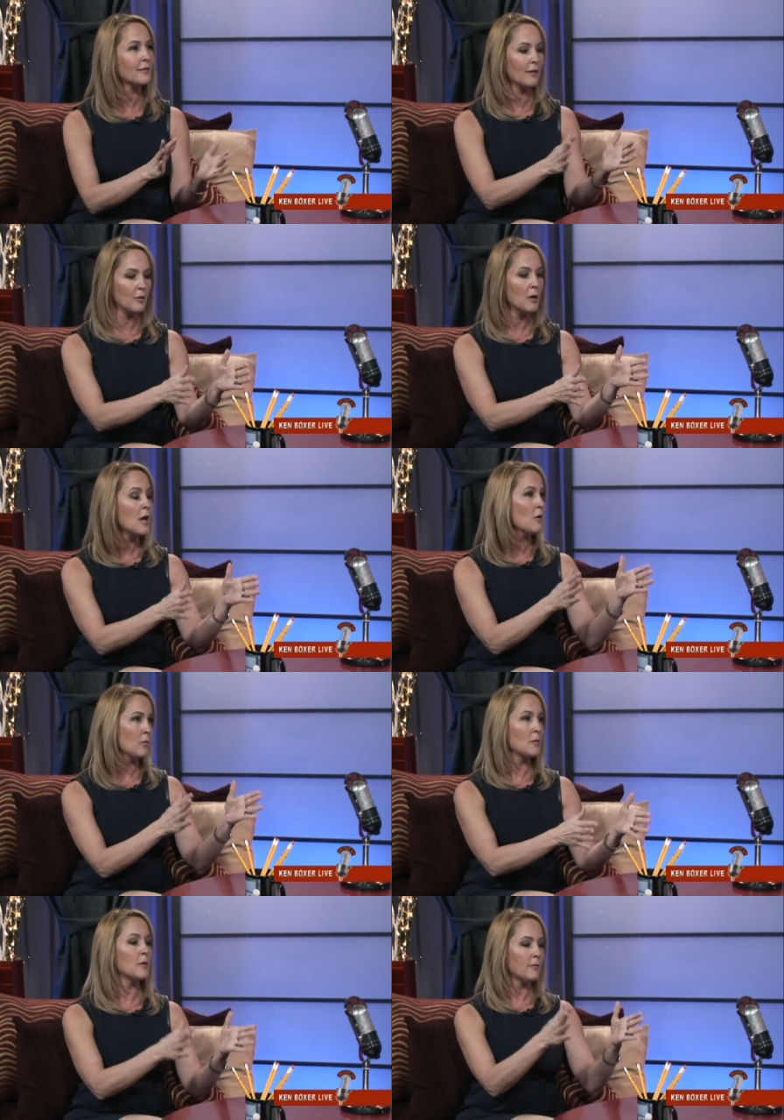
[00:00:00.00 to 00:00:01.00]
So
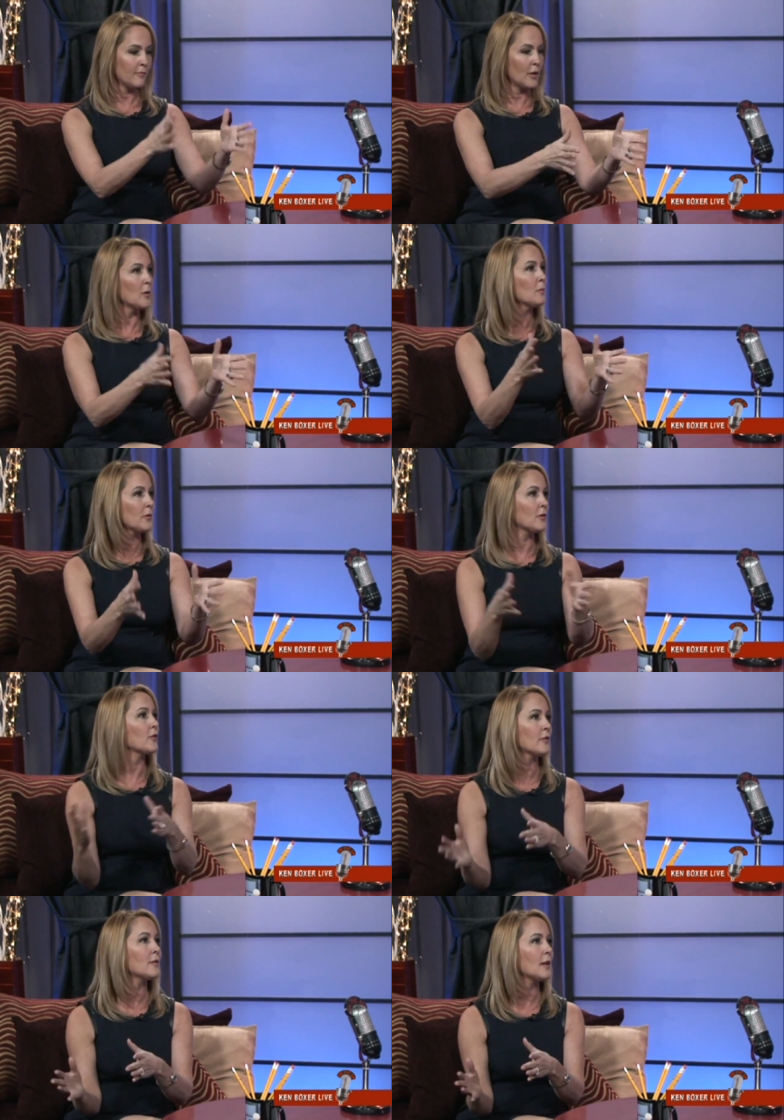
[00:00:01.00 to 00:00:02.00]
we would film
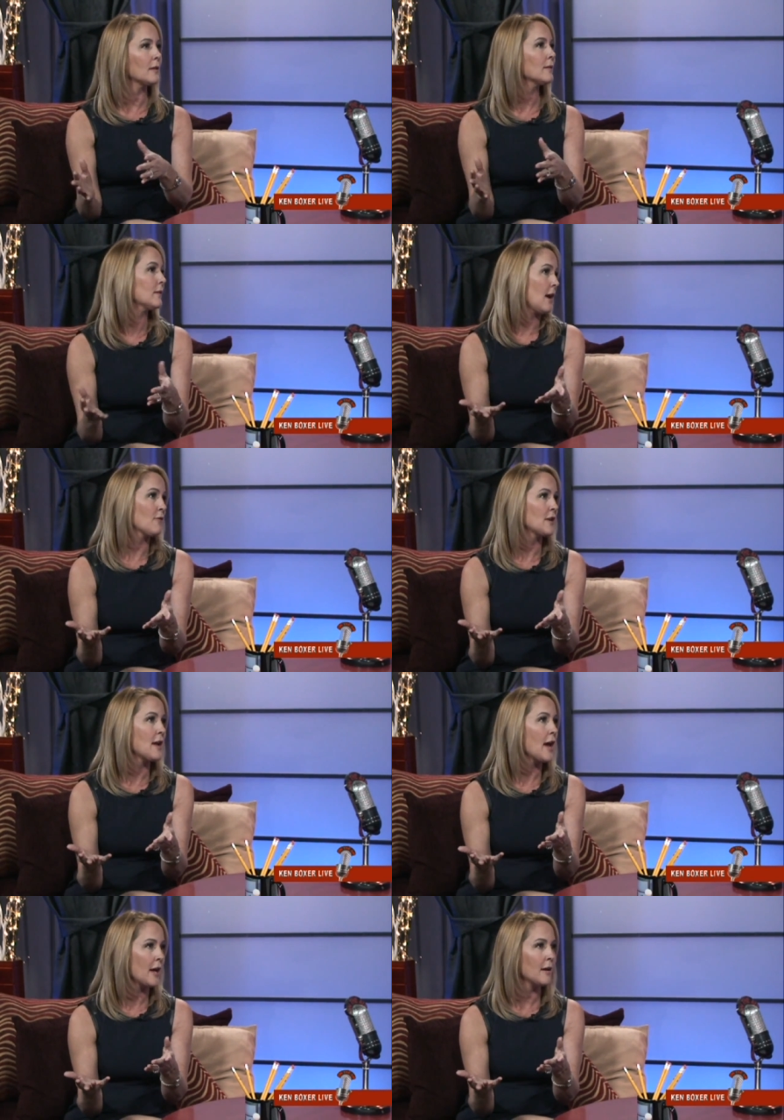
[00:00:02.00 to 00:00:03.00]
certain scenes every
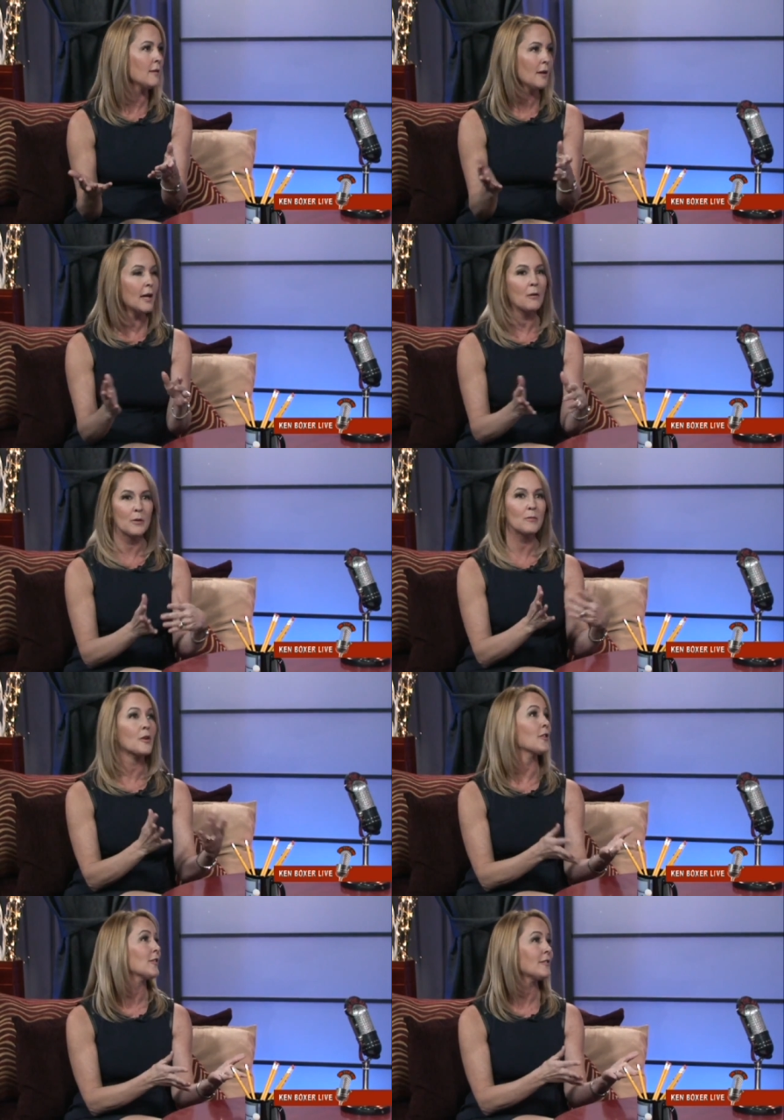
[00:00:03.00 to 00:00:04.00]
day and we'd
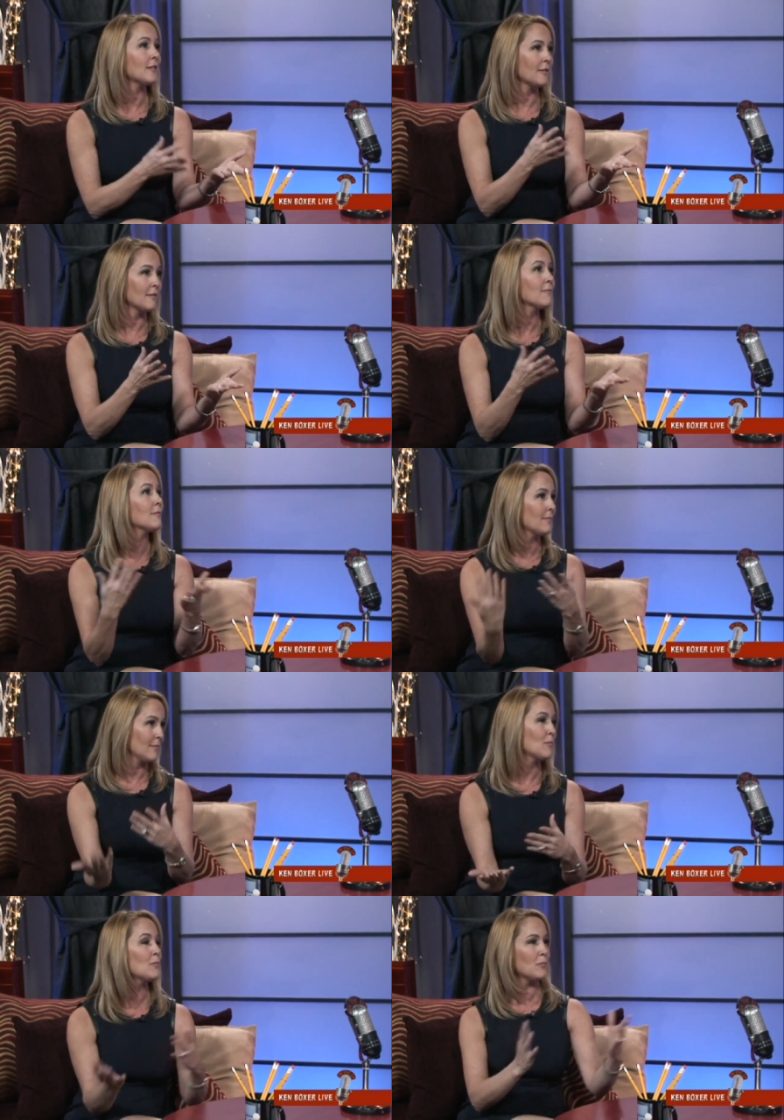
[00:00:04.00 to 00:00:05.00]
rehearse and
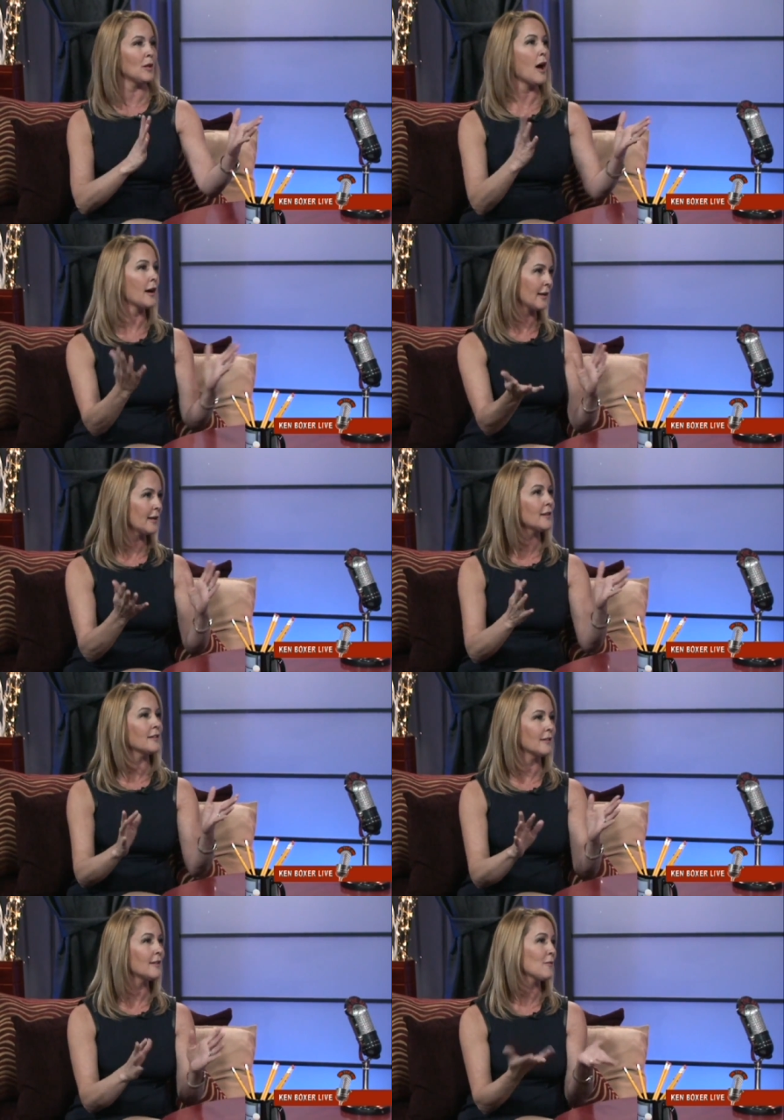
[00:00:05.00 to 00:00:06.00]
block it
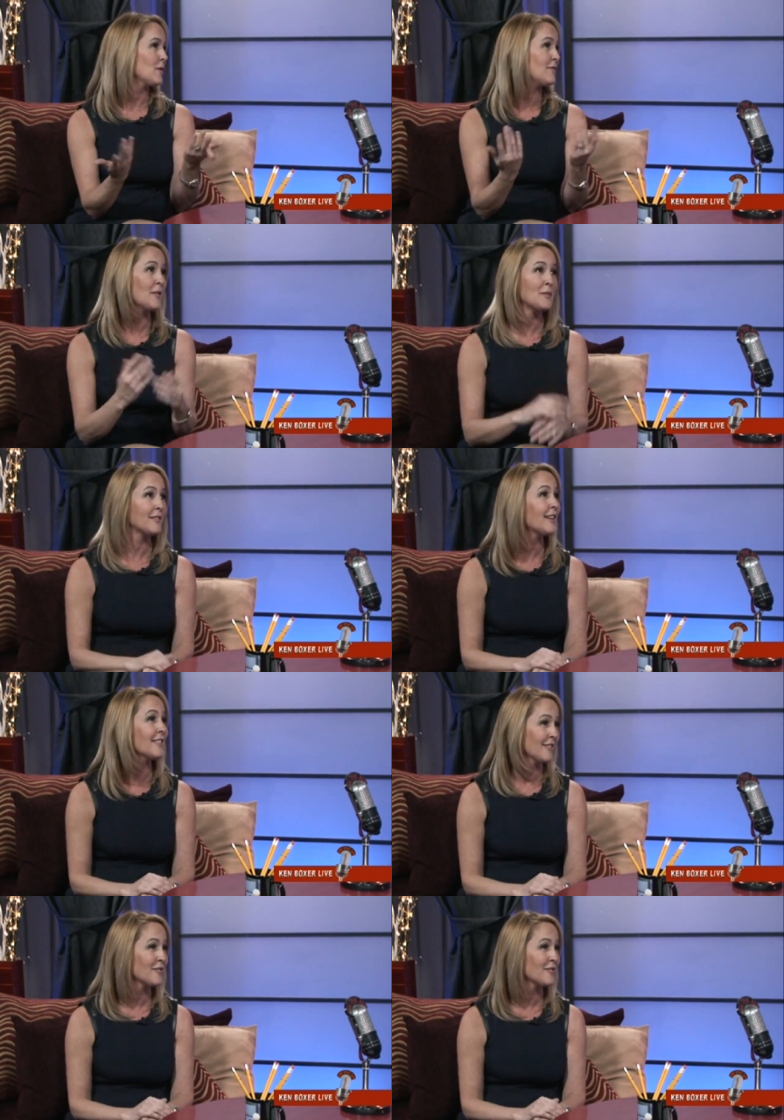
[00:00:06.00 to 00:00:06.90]
and then we'd film the scene.